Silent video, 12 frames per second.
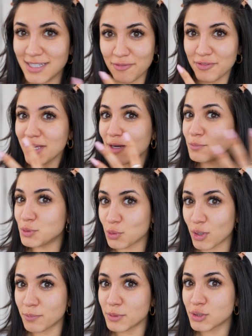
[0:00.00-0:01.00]
definitely
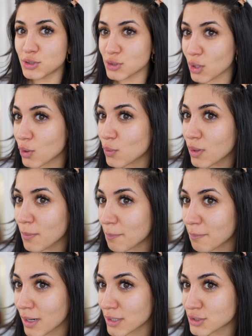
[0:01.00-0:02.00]
absorbed so
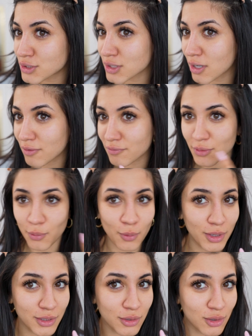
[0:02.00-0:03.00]
much of the oil